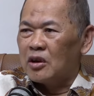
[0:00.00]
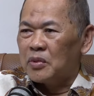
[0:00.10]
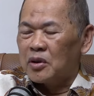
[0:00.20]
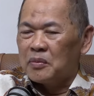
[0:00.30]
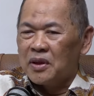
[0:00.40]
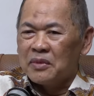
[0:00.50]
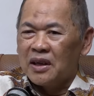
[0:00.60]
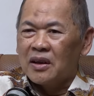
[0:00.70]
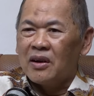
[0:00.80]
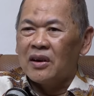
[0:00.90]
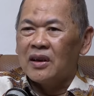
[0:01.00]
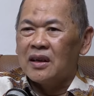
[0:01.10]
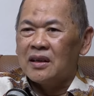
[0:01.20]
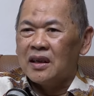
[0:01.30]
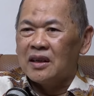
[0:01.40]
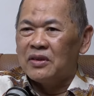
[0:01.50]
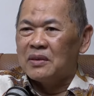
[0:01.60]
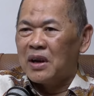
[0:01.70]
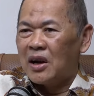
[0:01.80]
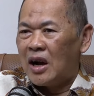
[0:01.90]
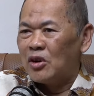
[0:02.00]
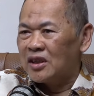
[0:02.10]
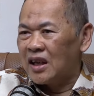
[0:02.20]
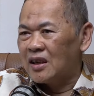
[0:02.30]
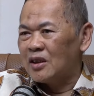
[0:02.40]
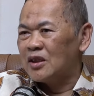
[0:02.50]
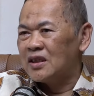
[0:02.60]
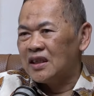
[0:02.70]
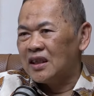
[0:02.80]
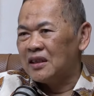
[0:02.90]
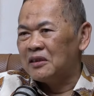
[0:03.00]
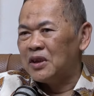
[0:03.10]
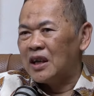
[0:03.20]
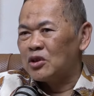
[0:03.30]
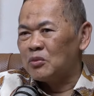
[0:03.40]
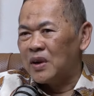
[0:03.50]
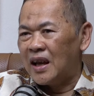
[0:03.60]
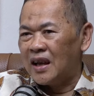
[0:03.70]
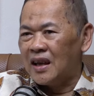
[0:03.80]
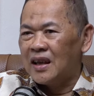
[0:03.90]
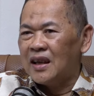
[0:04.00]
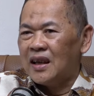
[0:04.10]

No problem at all. Even our technology, we are supply